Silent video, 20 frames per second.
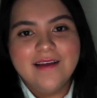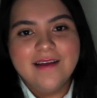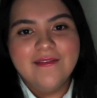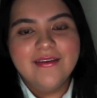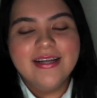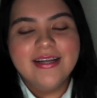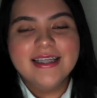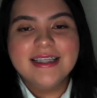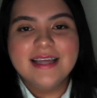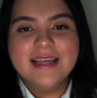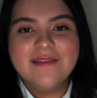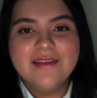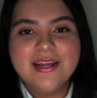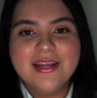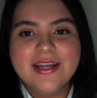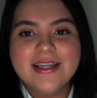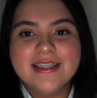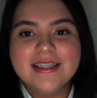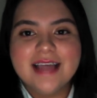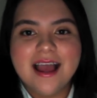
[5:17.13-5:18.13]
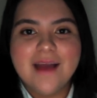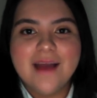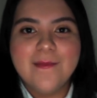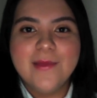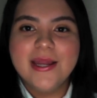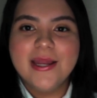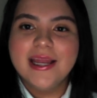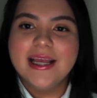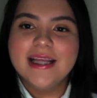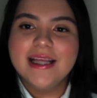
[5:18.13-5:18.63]
For the 7 years I have
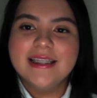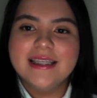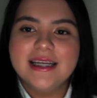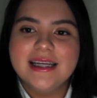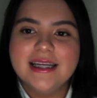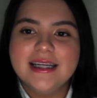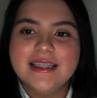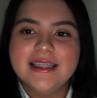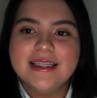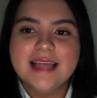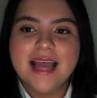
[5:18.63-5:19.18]
been in KidSingers,